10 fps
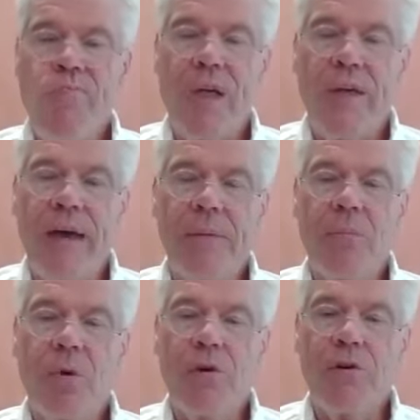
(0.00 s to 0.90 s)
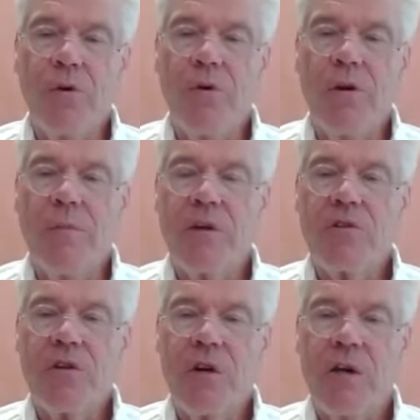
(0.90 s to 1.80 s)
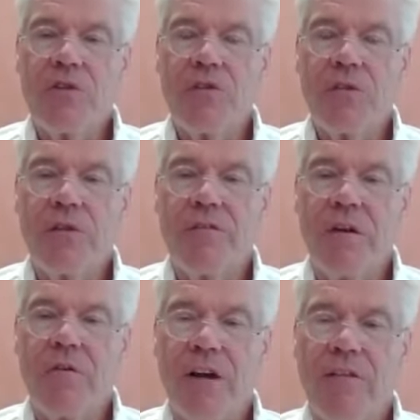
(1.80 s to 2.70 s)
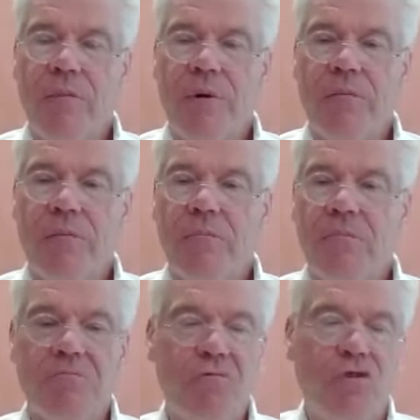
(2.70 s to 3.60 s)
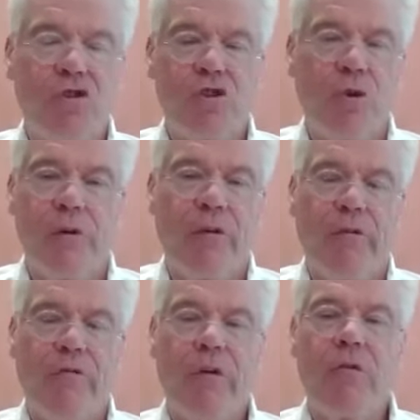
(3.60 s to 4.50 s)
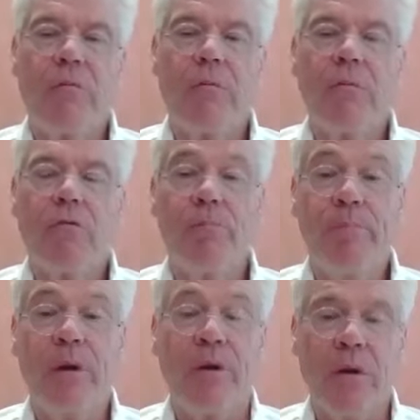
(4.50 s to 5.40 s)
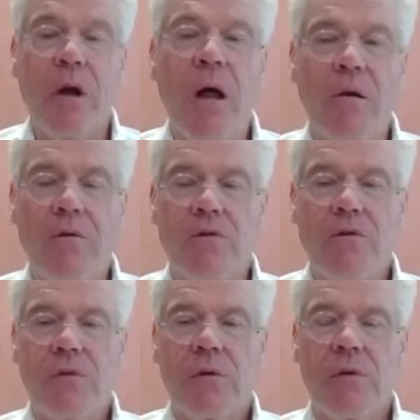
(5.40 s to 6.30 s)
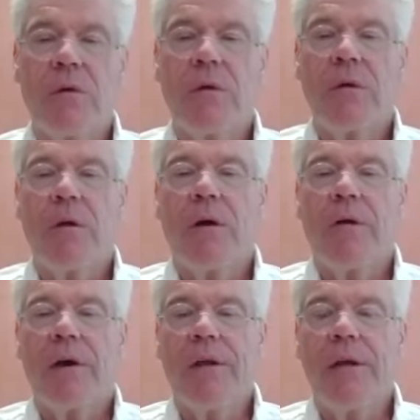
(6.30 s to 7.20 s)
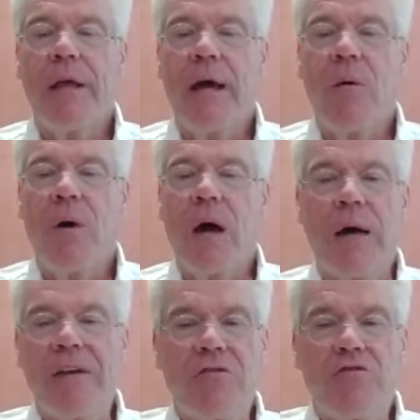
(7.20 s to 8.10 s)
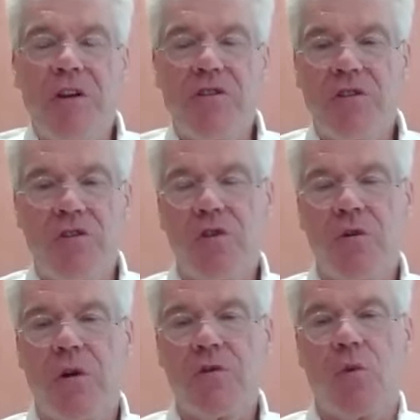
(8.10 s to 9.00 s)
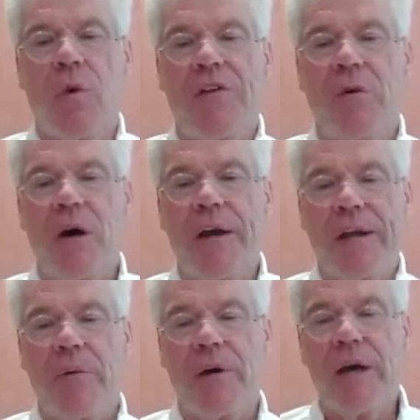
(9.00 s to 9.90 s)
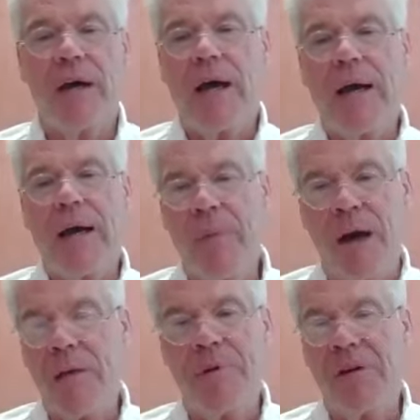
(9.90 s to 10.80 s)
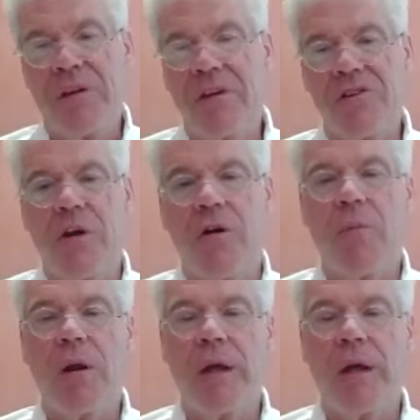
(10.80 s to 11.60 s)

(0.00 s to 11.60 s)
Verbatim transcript: And that moratorium has cost the federal government 200 to 300 billion dollars. All right. Now, the interest rates on student loans are way too high anyway, uh, in my opinion. They're terrible.